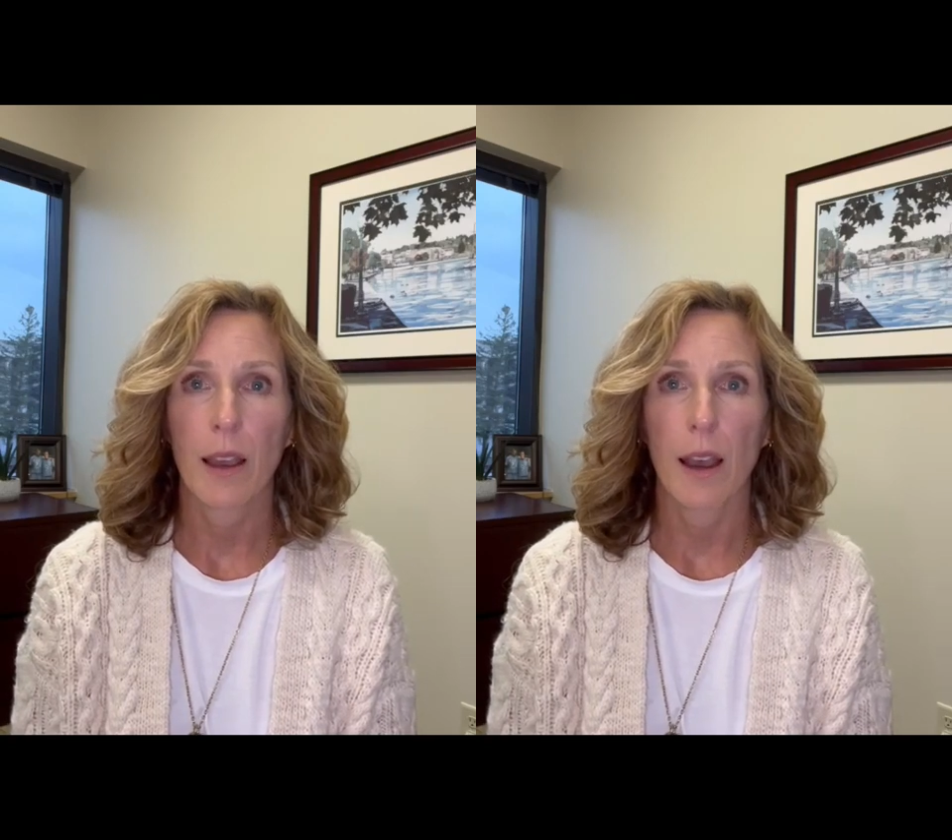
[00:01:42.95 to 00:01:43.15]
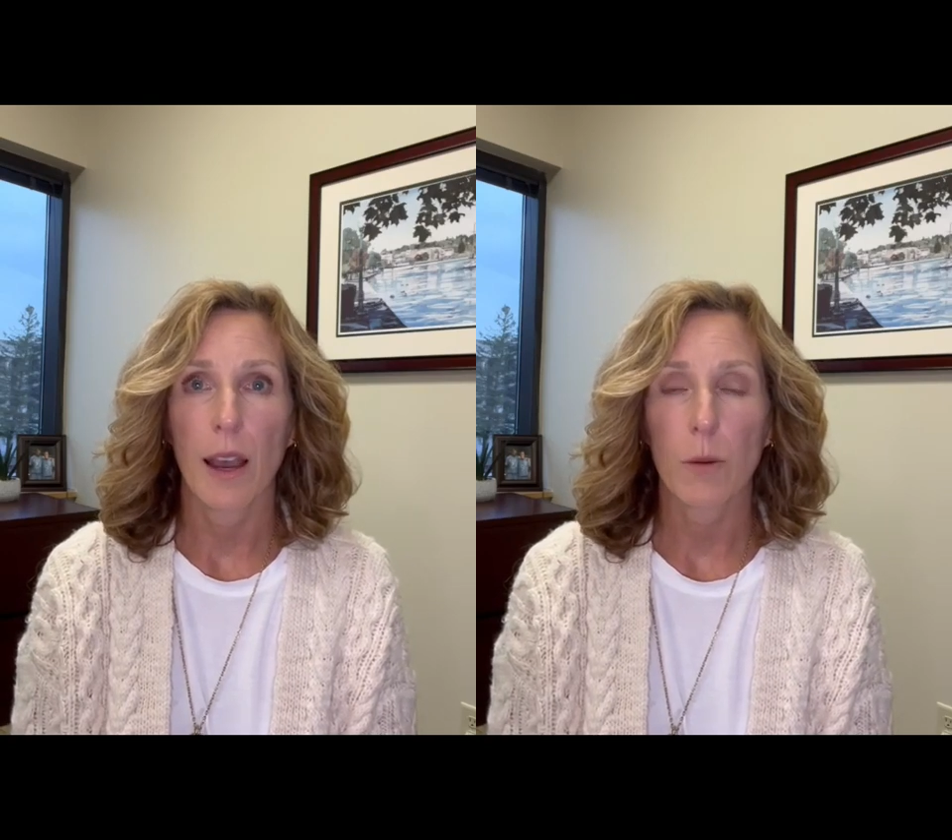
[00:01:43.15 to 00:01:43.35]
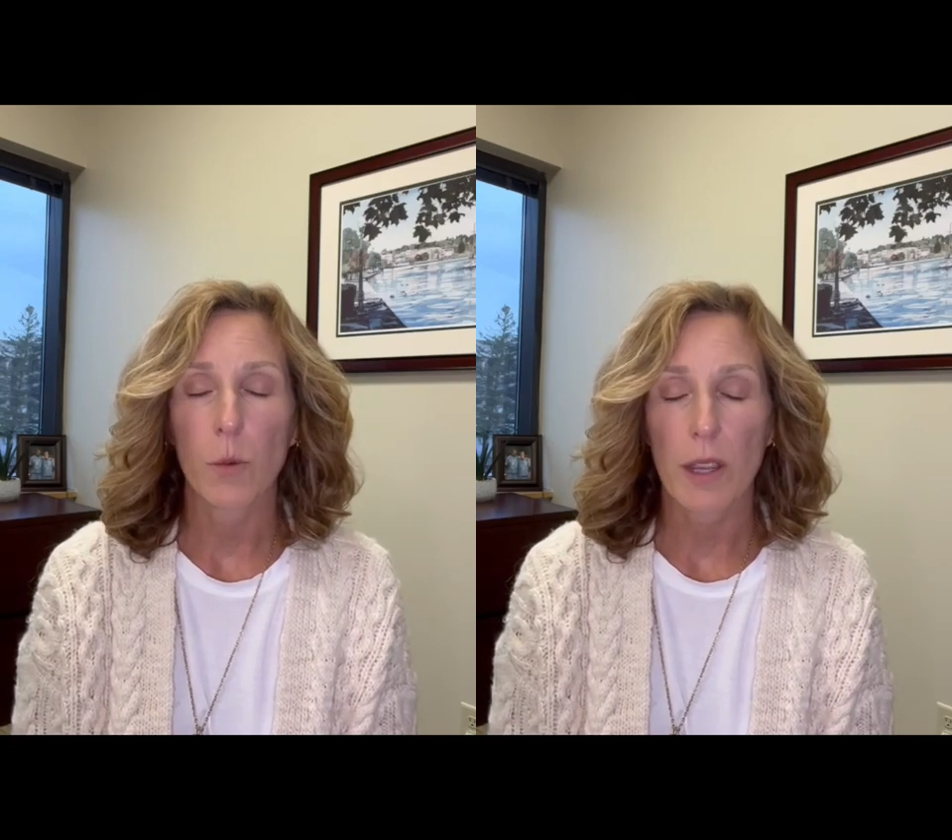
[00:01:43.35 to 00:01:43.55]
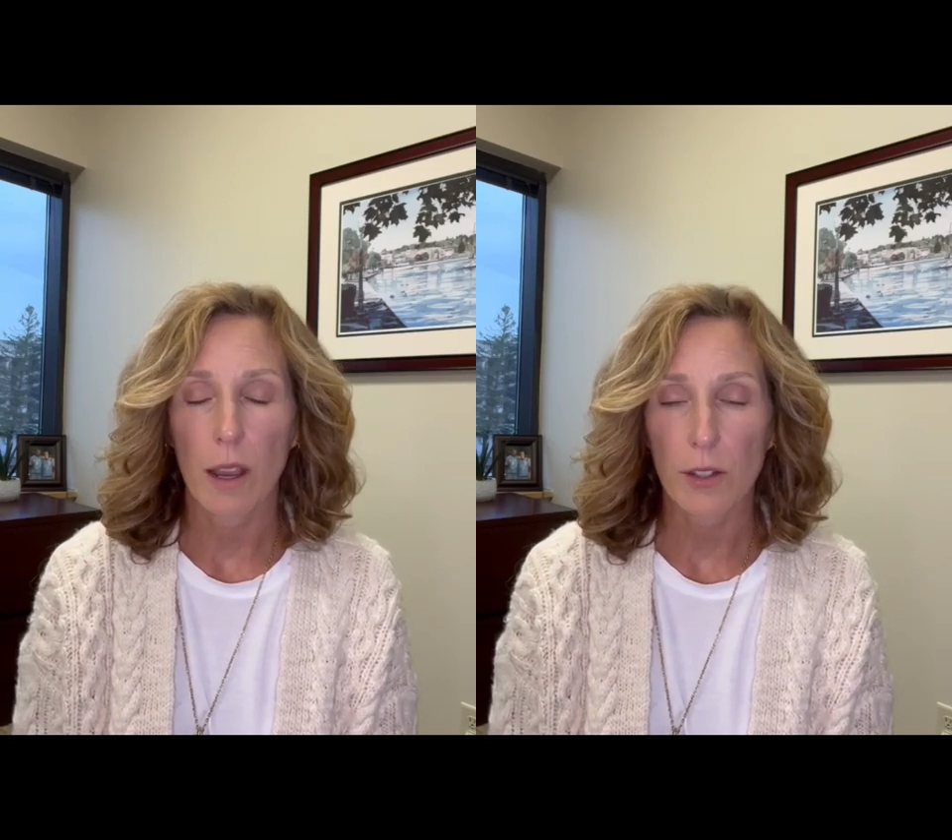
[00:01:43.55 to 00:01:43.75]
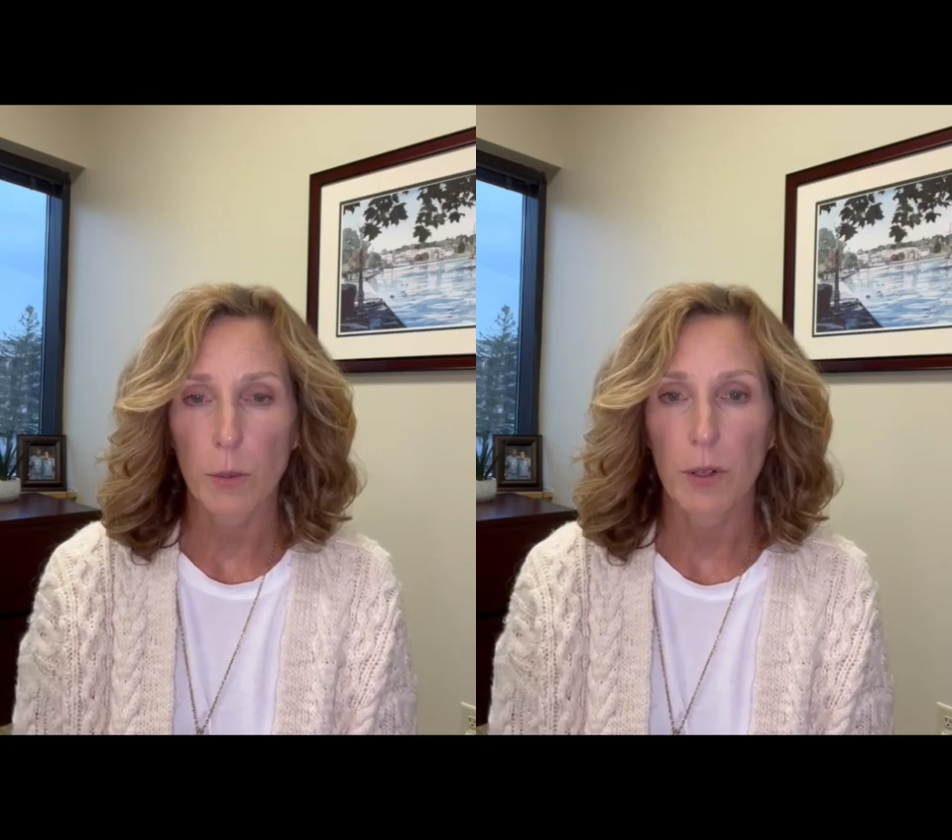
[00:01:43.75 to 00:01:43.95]
Um, we
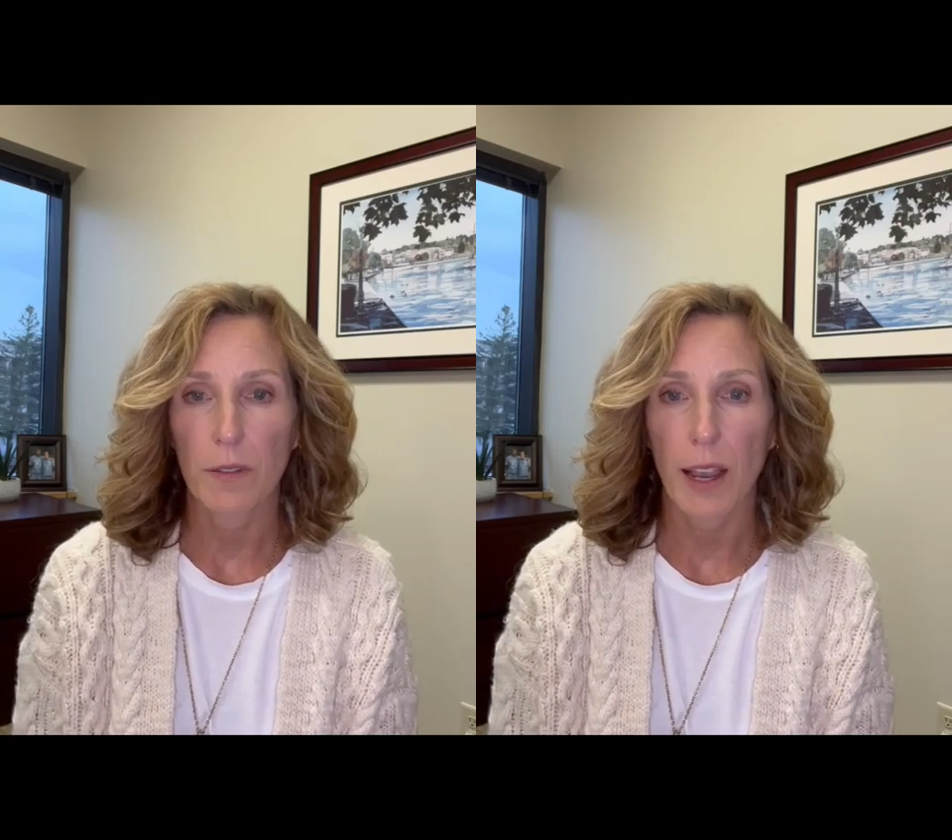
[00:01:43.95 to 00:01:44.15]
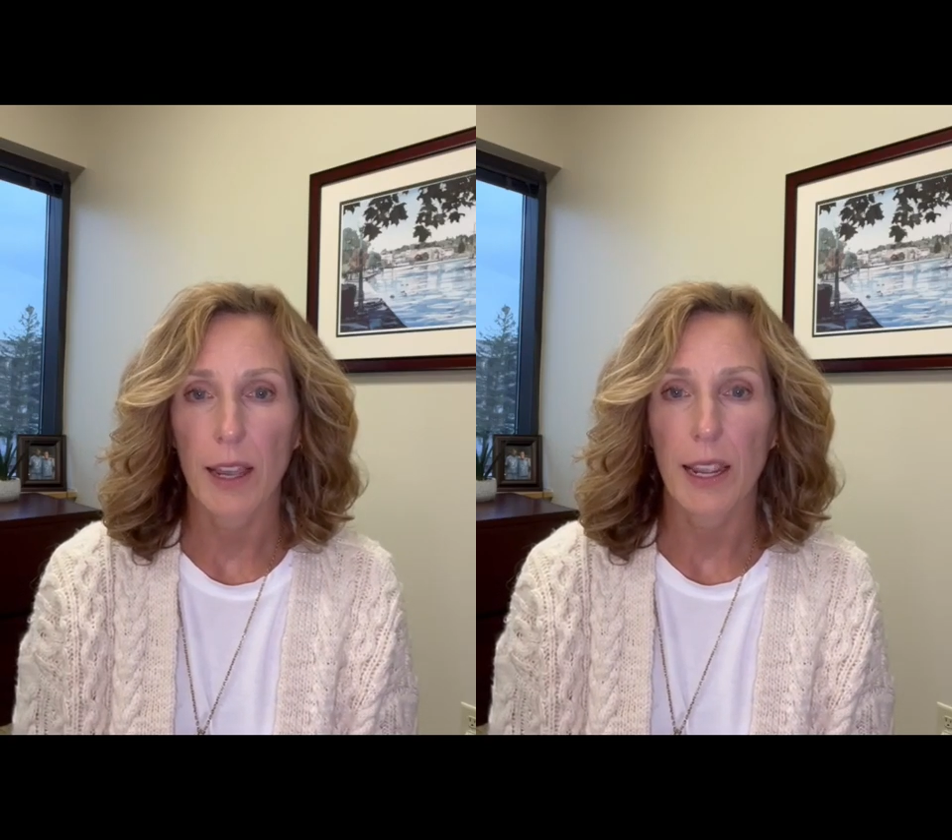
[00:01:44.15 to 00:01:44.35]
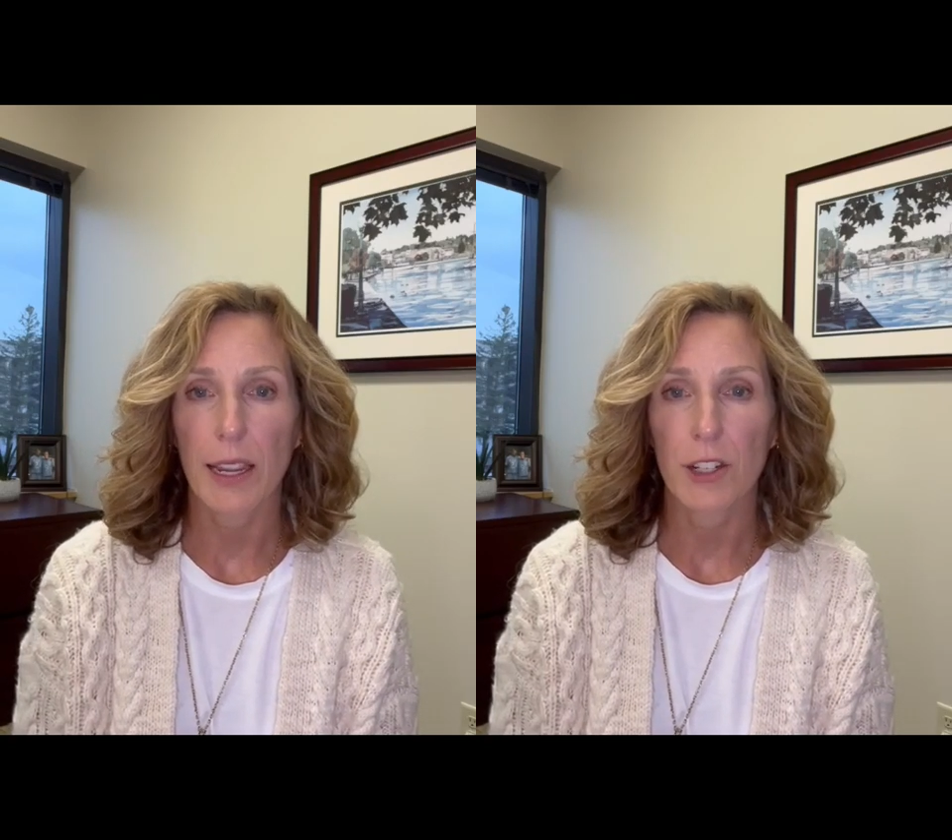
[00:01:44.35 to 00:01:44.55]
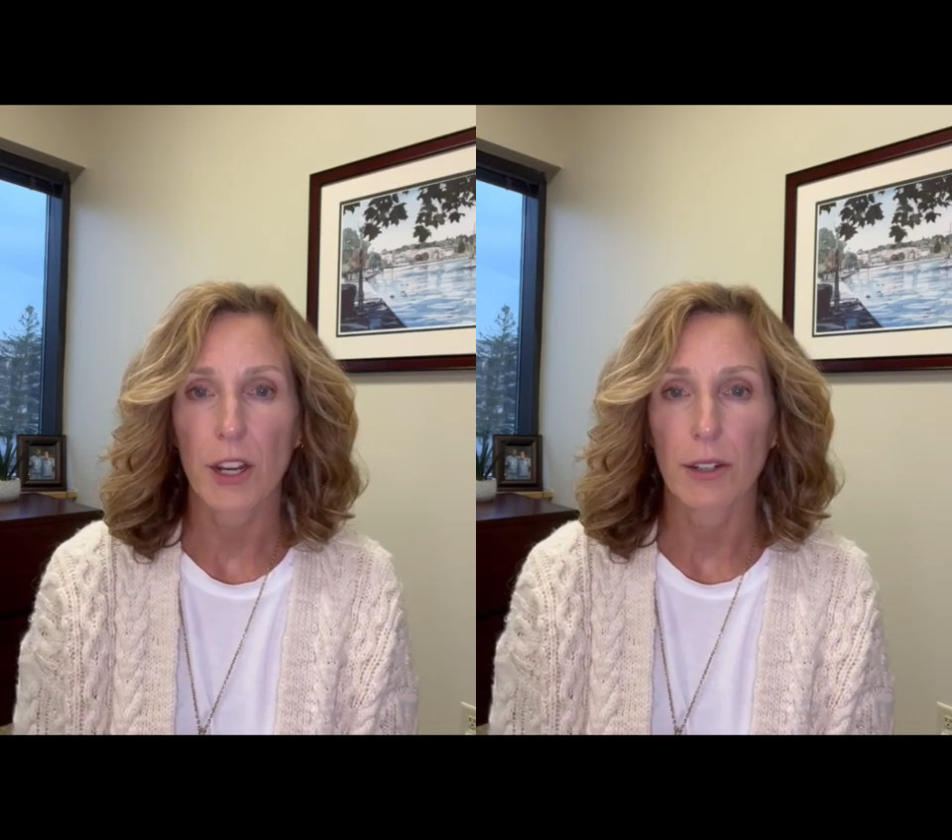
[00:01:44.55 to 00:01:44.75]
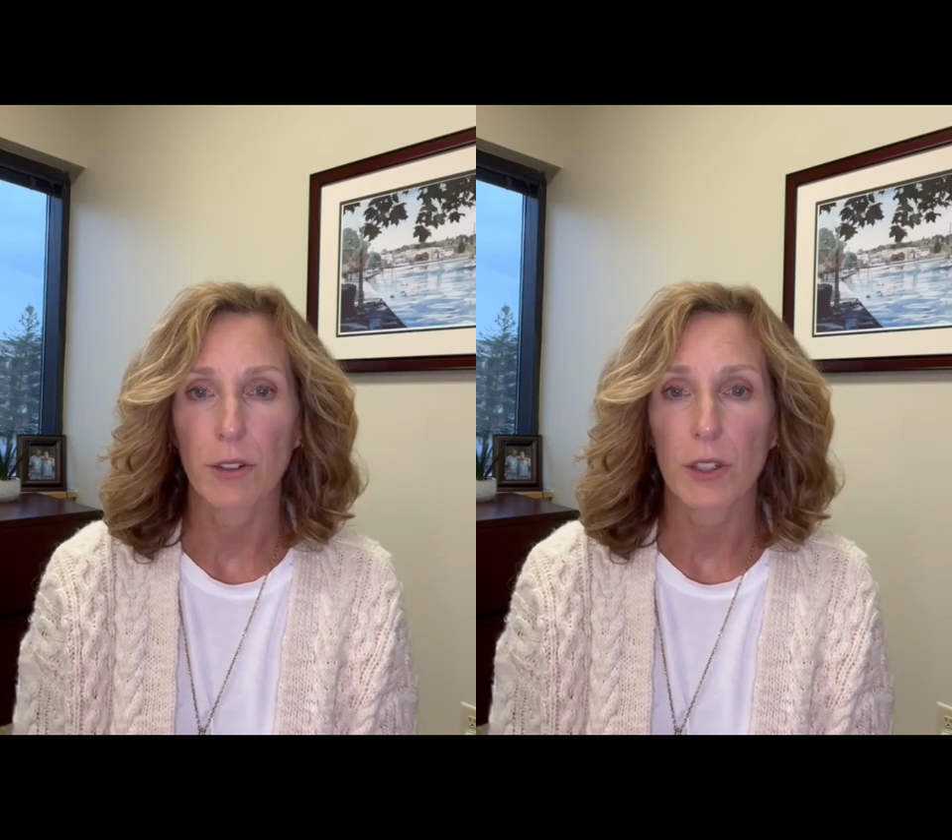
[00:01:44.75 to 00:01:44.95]
also provide a
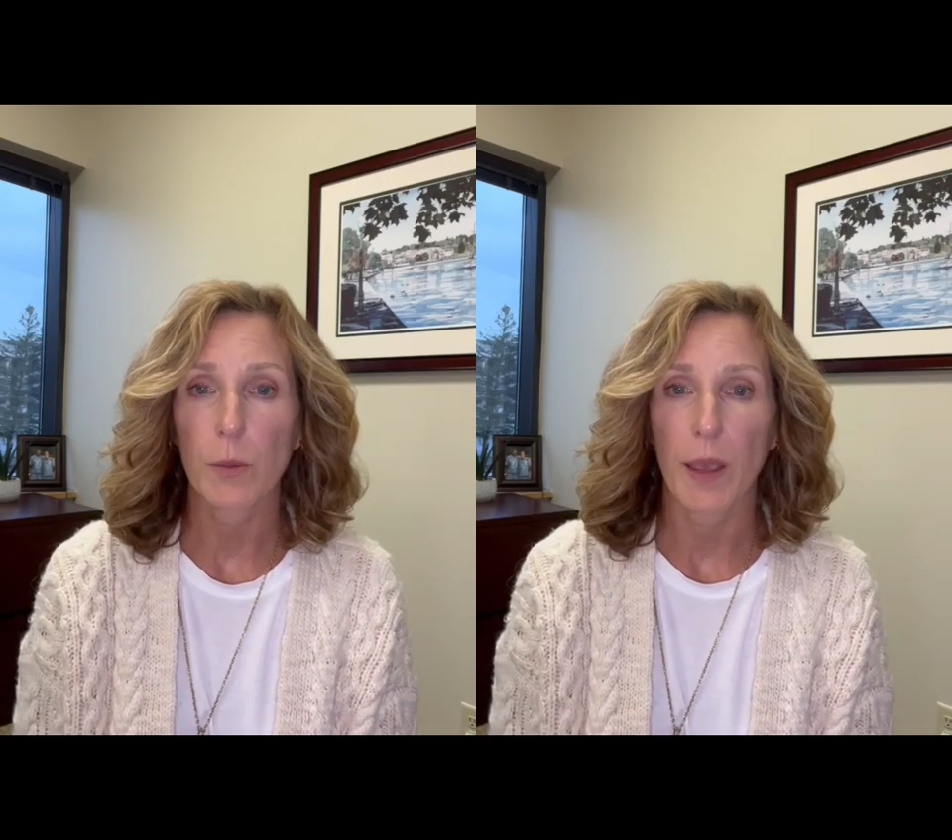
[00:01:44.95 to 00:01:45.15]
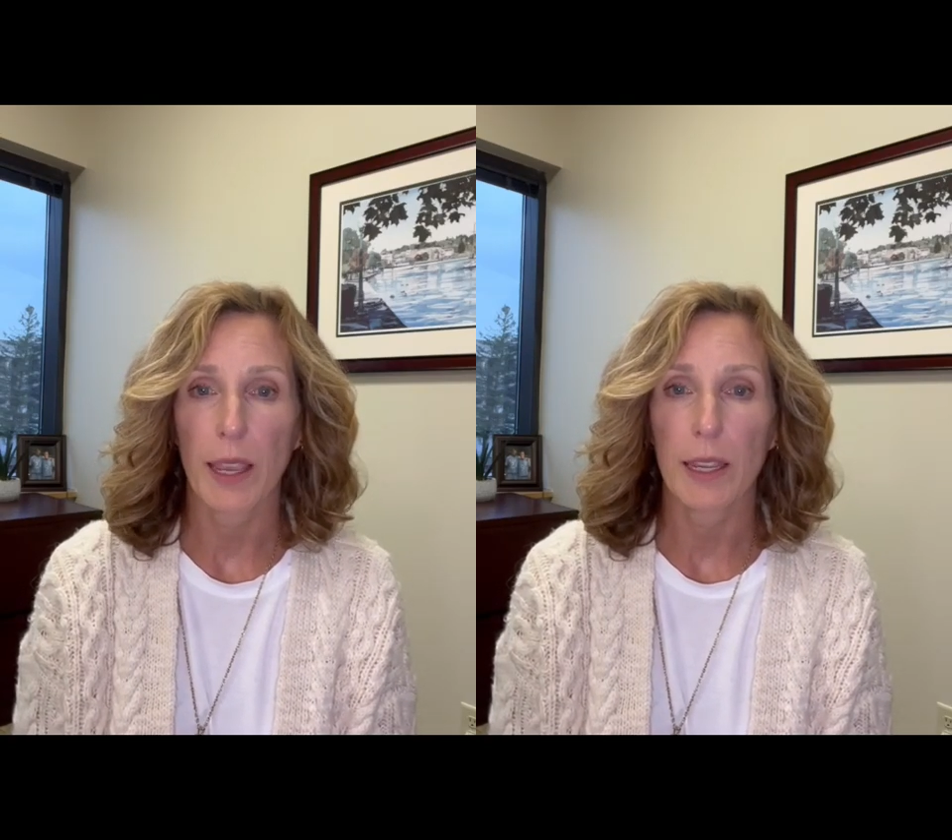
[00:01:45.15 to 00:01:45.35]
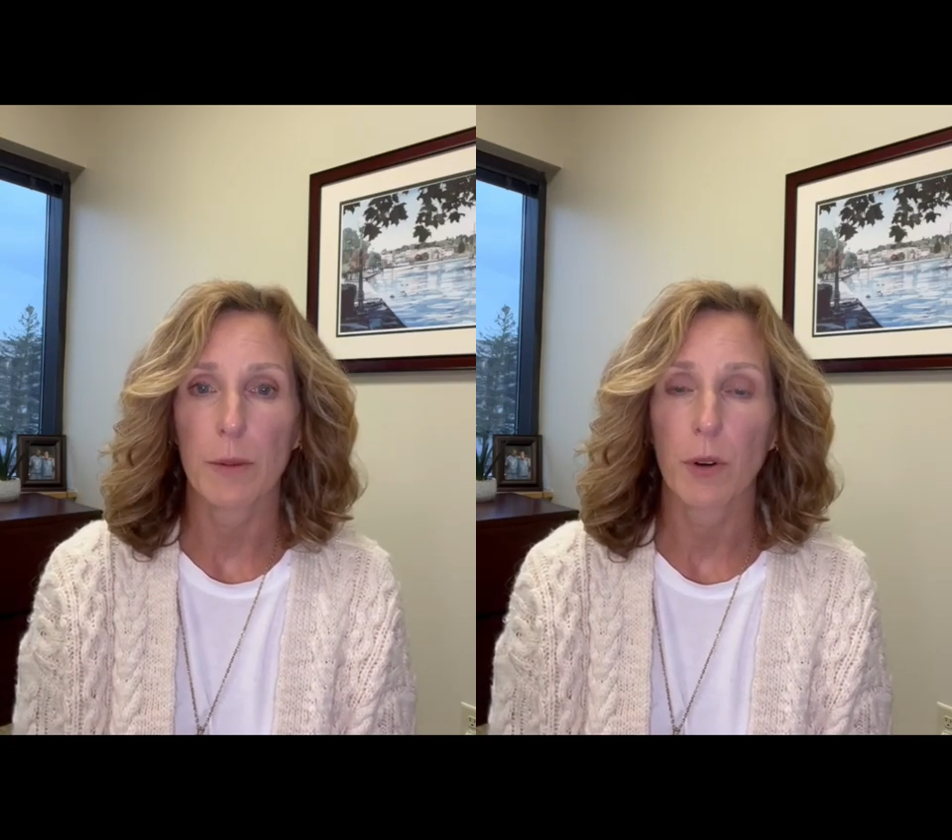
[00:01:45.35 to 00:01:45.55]
generous paid